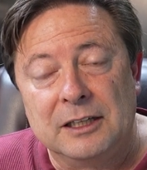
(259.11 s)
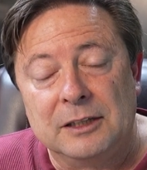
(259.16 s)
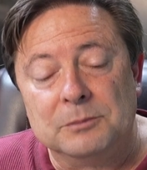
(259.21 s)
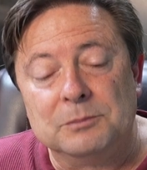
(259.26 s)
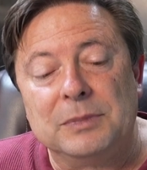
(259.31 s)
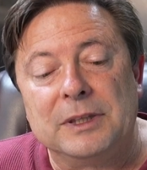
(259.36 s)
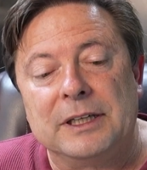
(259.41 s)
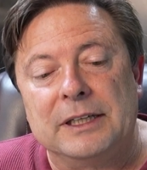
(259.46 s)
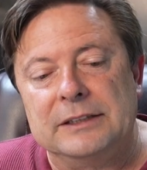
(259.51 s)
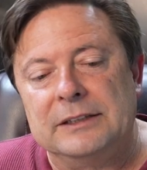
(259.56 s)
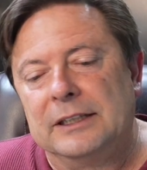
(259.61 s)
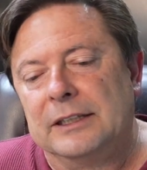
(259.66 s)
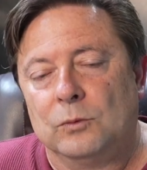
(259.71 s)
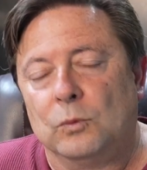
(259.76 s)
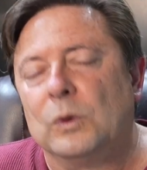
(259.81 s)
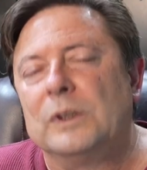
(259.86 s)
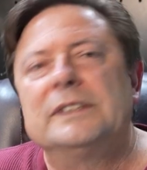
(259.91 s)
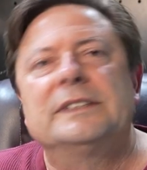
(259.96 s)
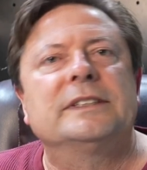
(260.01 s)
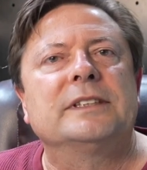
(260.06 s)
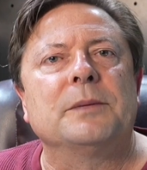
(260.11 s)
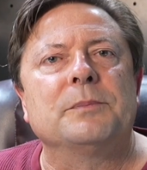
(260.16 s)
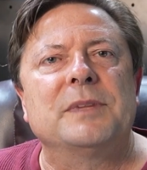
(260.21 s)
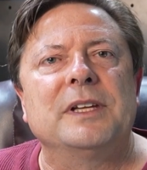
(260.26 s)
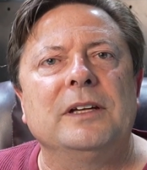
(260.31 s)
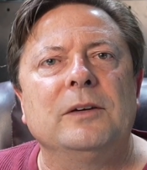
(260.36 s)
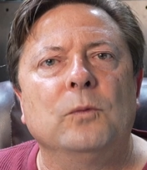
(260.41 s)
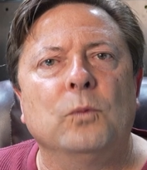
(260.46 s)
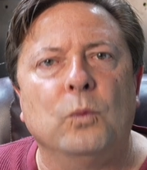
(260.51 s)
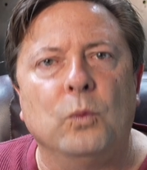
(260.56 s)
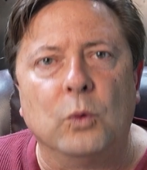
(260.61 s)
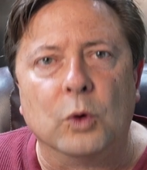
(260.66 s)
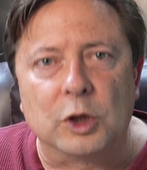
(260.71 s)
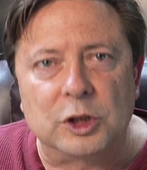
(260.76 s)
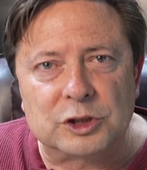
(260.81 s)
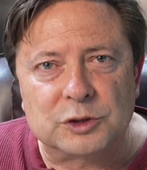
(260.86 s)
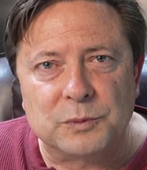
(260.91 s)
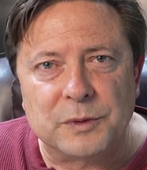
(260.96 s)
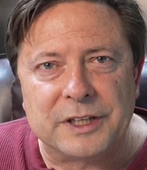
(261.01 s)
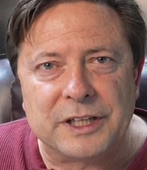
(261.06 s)
but once something
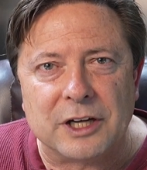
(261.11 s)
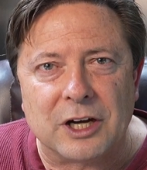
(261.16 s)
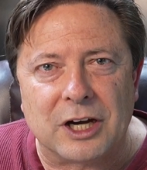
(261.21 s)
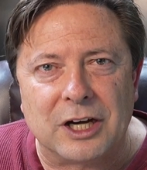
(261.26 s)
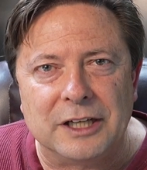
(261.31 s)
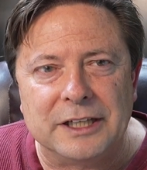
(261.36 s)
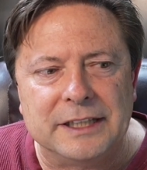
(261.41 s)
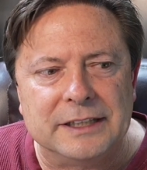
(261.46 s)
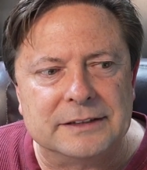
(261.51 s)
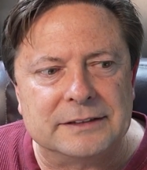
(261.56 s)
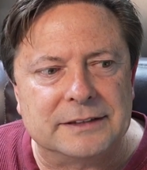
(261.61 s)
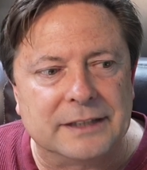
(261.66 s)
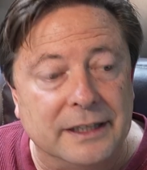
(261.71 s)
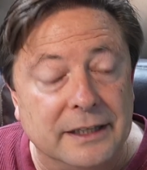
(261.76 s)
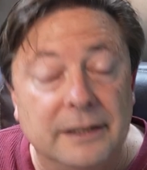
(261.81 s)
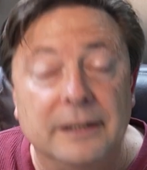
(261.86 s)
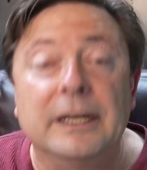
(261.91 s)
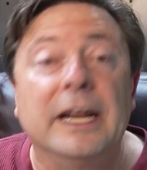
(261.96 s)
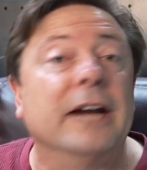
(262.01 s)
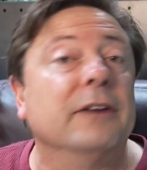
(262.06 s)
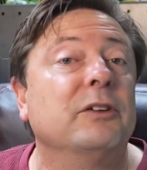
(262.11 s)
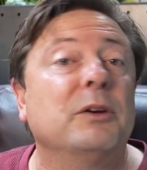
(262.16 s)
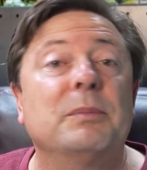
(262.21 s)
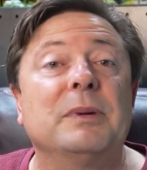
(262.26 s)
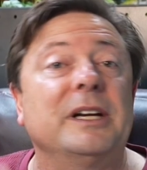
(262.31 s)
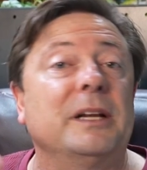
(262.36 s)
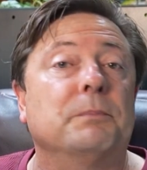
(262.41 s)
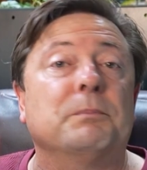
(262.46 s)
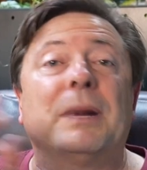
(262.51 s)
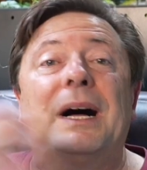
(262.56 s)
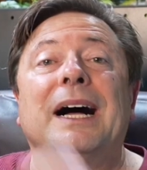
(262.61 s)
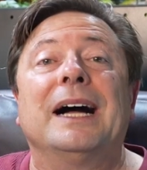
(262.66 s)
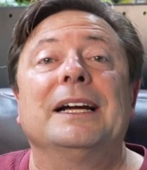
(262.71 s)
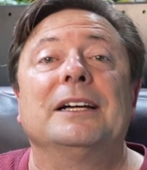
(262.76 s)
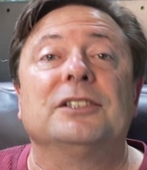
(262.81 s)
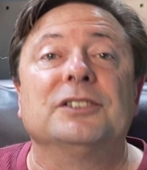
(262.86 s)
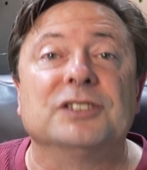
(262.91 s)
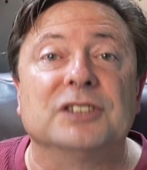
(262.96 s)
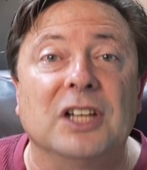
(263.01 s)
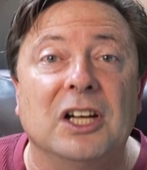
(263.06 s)
works with the audience, then everybody
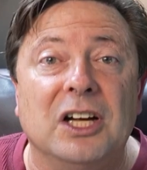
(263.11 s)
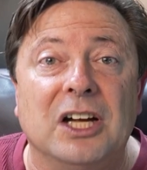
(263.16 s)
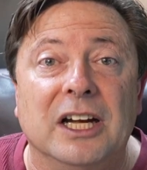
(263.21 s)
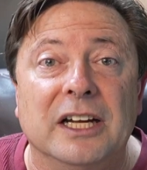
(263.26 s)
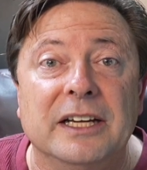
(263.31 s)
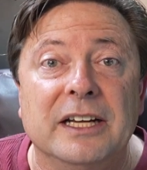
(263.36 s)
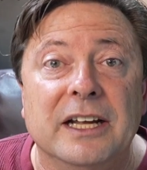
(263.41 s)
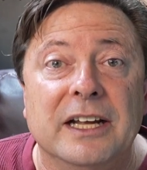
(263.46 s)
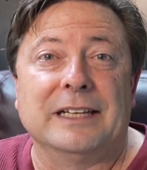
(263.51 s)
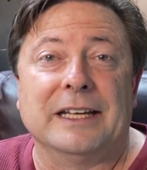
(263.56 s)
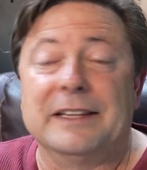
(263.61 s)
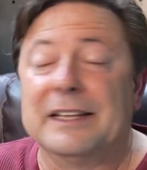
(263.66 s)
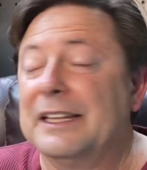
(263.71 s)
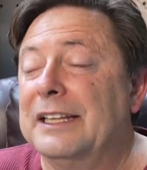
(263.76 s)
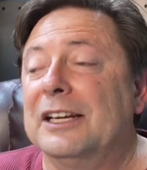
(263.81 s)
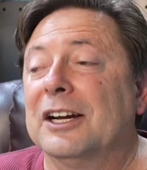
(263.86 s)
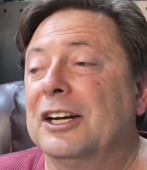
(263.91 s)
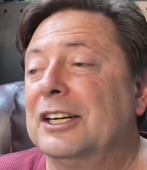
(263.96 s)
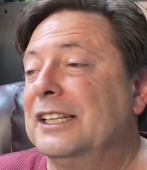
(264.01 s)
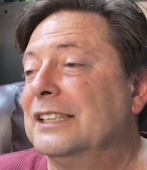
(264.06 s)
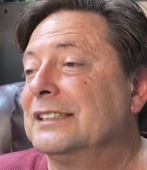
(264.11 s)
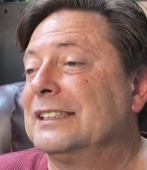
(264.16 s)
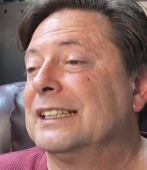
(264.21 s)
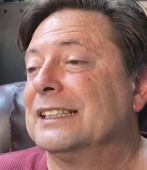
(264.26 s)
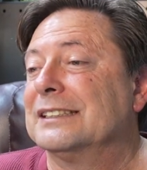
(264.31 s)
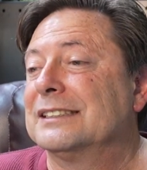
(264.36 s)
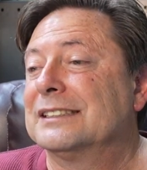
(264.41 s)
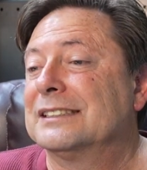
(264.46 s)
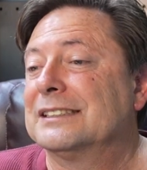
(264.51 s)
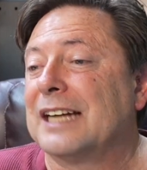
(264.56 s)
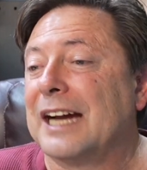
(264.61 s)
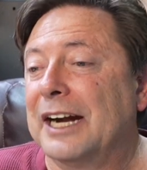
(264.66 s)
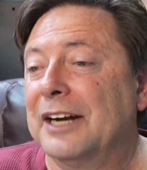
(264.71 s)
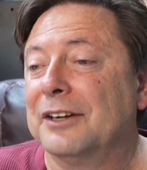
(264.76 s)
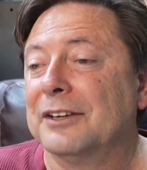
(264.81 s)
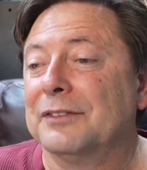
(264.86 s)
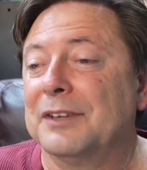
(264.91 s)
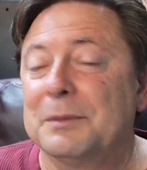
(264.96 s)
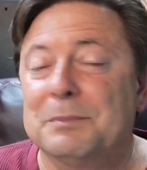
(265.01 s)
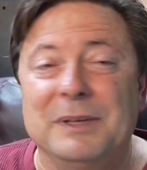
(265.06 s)
piles on, and then the audience gets
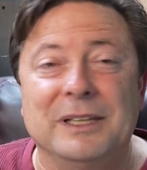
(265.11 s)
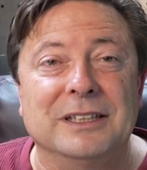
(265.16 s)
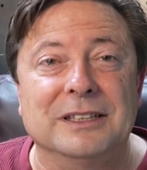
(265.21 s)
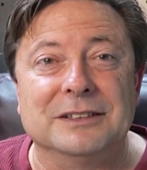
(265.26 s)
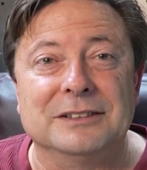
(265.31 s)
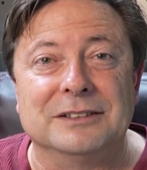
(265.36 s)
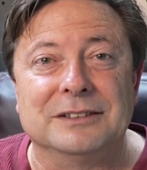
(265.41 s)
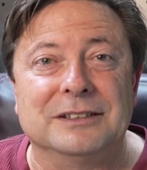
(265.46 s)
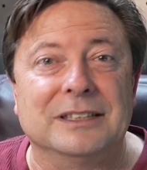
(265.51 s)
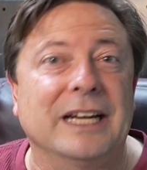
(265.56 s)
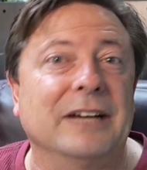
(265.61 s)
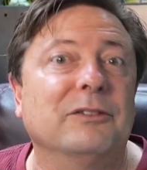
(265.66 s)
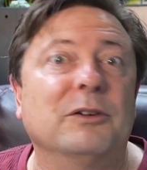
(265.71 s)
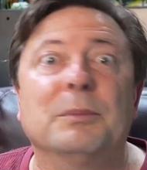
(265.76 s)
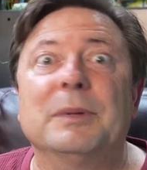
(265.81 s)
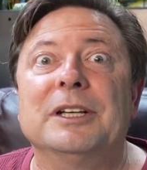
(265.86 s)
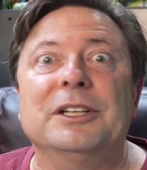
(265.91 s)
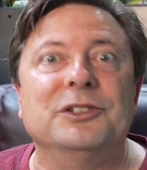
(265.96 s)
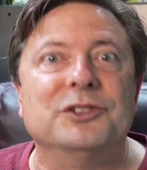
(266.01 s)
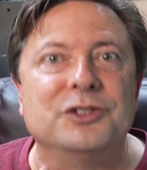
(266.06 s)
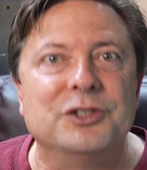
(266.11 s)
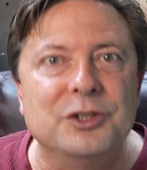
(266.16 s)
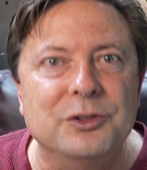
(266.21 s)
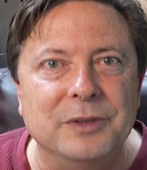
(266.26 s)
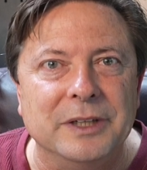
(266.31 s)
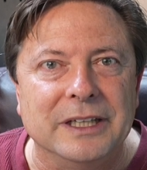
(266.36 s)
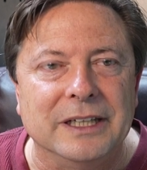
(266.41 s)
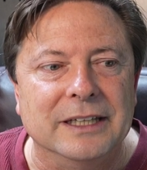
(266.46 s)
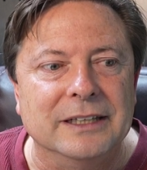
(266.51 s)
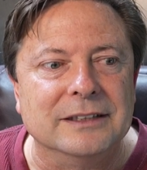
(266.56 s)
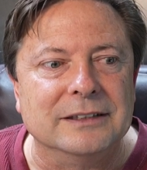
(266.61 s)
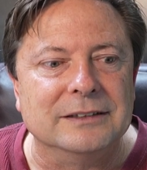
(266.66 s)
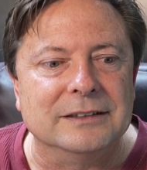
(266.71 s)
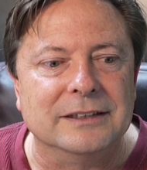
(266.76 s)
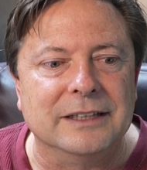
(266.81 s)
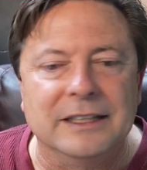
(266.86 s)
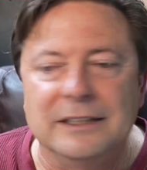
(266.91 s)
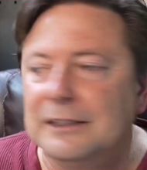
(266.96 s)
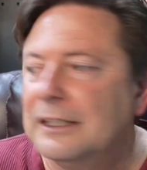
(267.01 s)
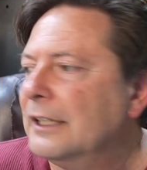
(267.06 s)
tired of it because everybody's doing it,
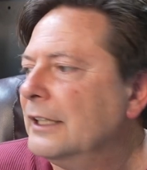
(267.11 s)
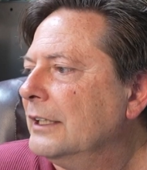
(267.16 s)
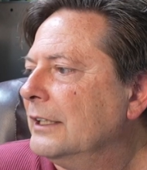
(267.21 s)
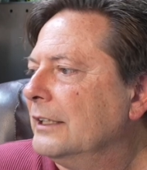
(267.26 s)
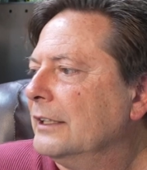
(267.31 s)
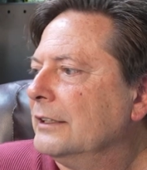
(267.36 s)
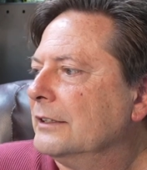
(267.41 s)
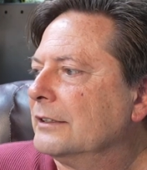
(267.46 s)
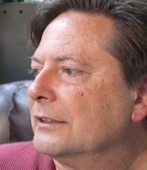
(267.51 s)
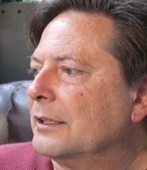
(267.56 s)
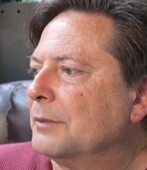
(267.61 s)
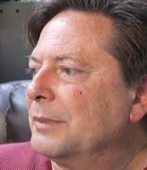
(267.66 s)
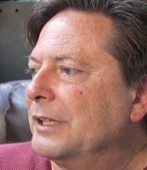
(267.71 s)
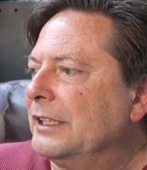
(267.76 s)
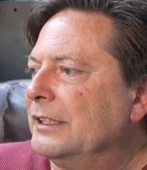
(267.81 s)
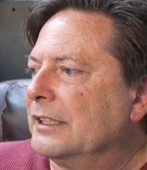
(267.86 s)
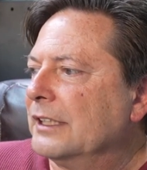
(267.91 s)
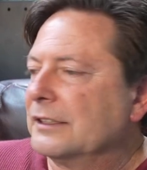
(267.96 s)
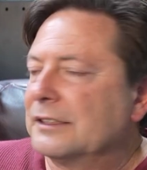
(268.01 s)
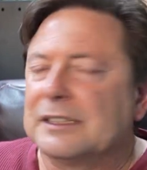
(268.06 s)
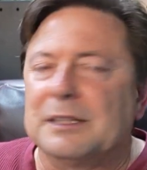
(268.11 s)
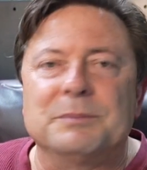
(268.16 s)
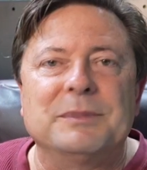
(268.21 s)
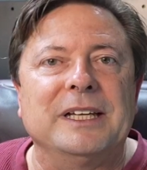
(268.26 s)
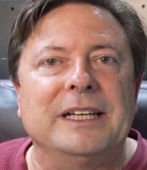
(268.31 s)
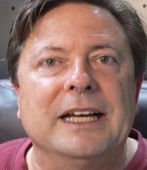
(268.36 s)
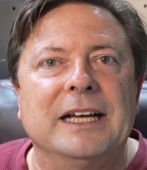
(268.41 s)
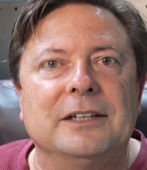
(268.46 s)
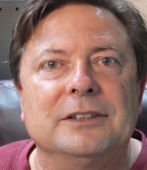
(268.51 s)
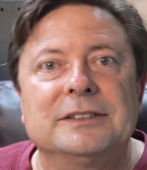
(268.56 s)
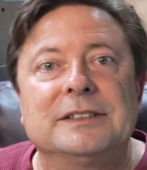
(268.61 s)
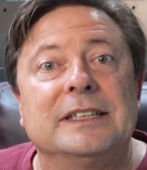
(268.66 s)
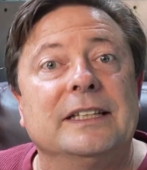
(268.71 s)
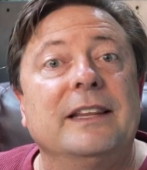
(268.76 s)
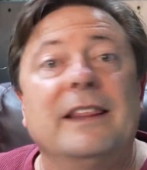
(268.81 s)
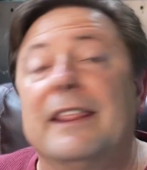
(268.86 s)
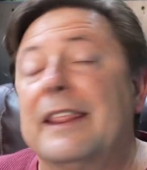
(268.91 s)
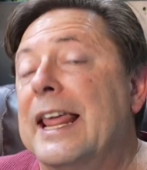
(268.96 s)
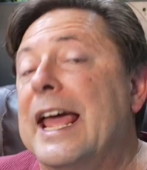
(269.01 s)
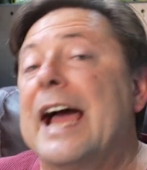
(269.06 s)
and then somebody does something else,
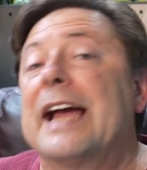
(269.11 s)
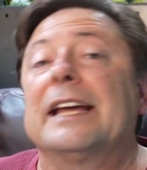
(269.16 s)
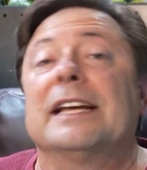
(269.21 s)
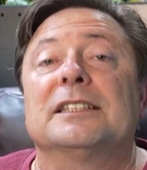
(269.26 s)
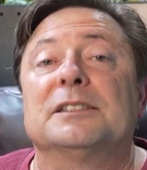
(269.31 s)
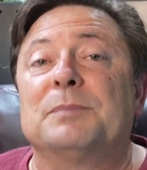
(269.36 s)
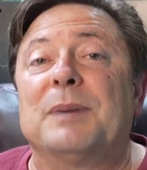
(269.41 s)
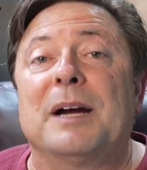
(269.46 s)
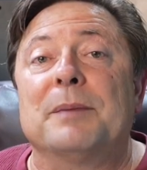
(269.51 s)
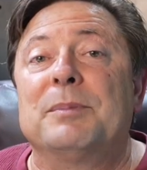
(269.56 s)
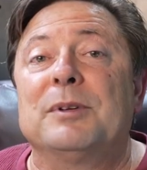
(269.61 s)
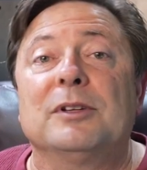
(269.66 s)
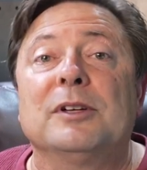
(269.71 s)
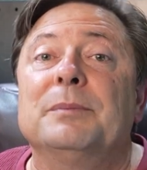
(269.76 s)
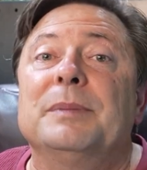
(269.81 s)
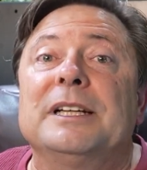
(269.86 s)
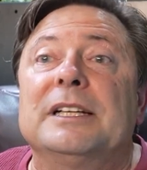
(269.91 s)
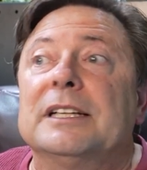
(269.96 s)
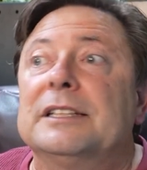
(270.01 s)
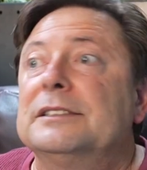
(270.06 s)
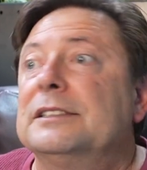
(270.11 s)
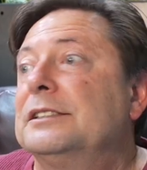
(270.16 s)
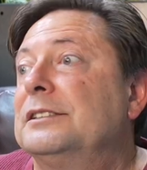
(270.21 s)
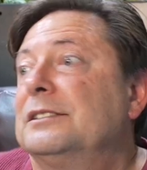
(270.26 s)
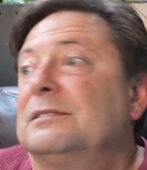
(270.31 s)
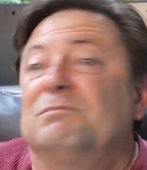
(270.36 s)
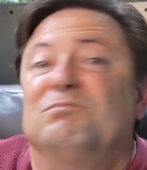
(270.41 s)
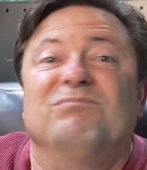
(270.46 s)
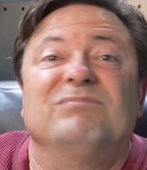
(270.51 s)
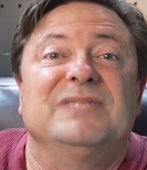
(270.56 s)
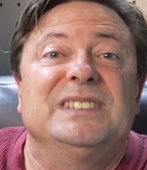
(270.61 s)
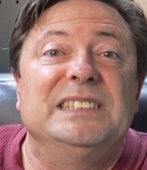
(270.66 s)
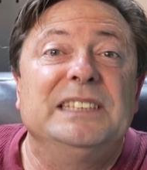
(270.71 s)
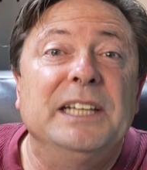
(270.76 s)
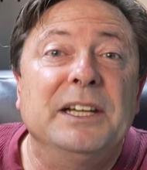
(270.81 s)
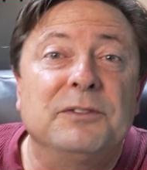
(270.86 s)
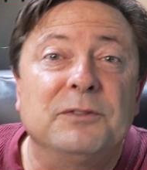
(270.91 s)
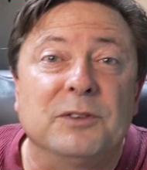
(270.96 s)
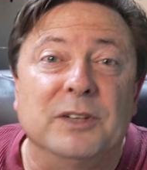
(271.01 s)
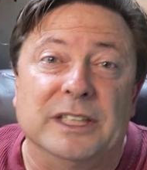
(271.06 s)
and that gets popular because it's
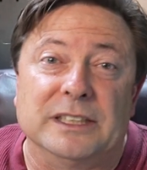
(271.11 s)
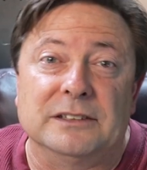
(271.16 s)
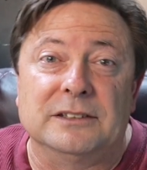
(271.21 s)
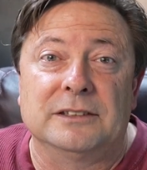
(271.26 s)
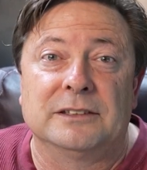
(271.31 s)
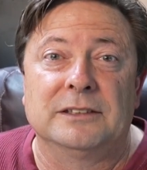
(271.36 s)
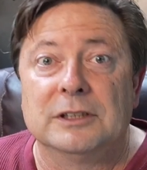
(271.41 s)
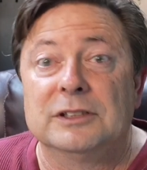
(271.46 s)
different.